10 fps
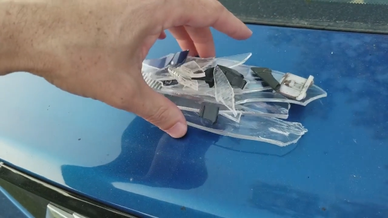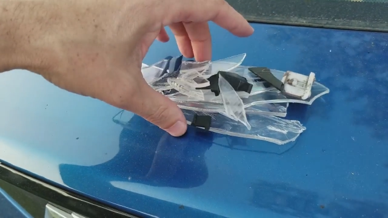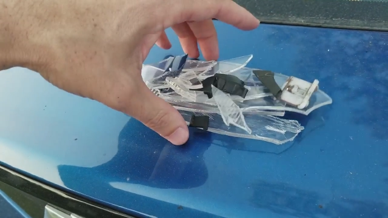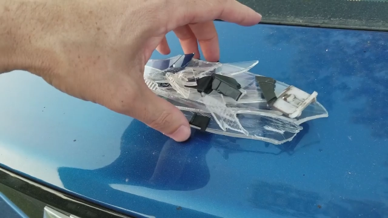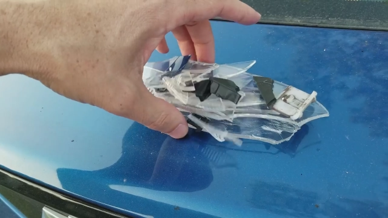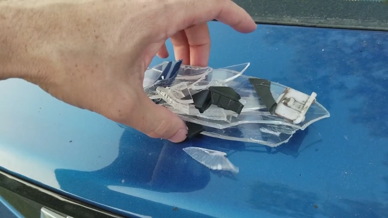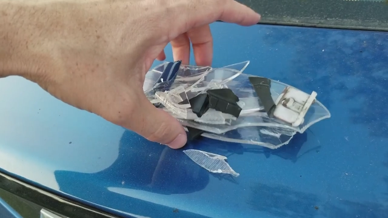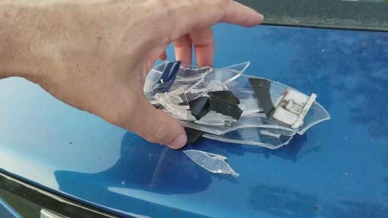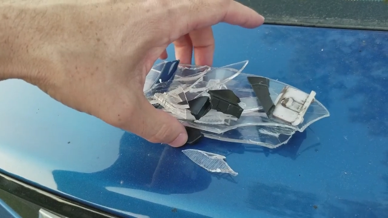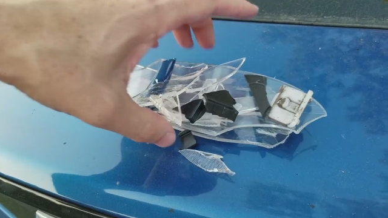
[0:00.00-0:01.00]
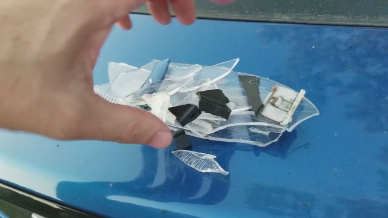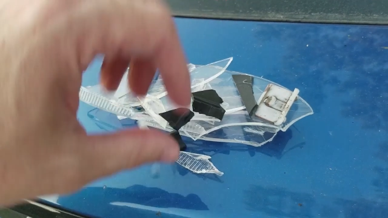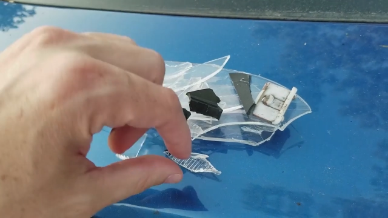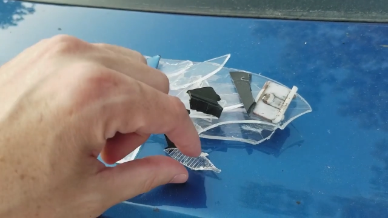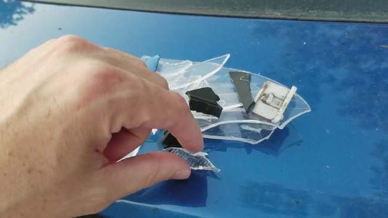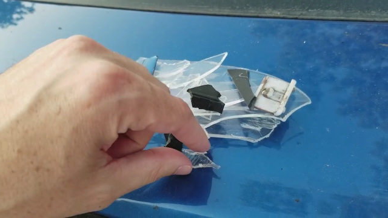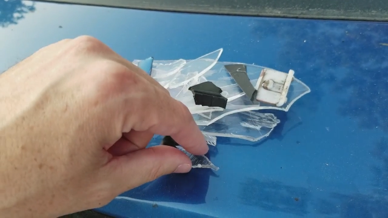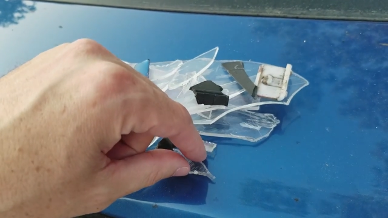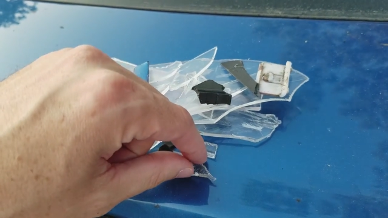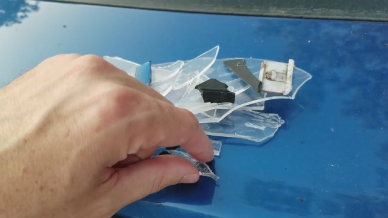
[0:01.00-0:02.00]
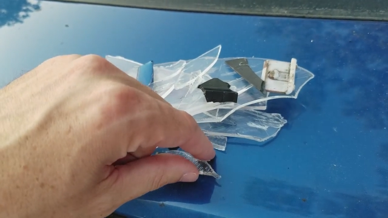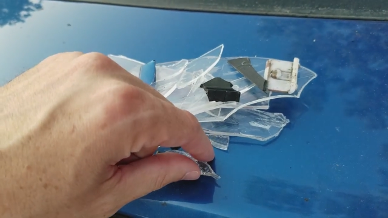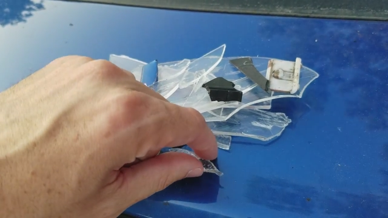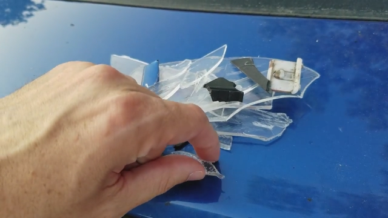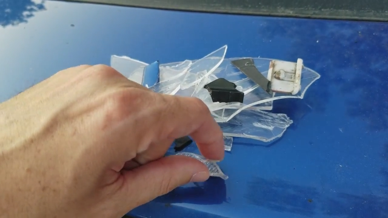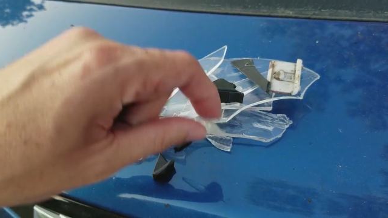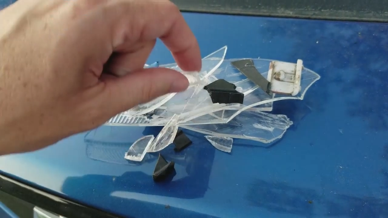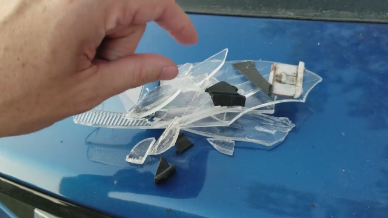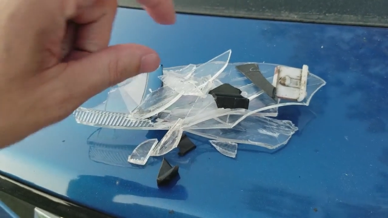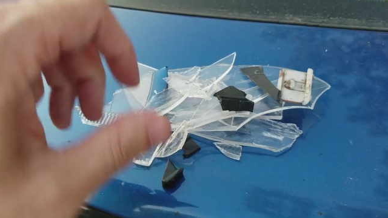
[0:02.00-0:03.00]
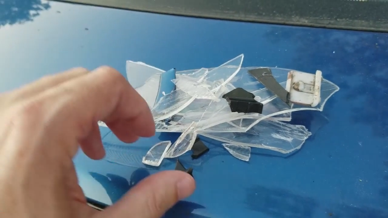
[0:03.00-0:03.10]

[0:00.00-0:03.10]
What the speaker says: No face is visible, so there are no lips to read.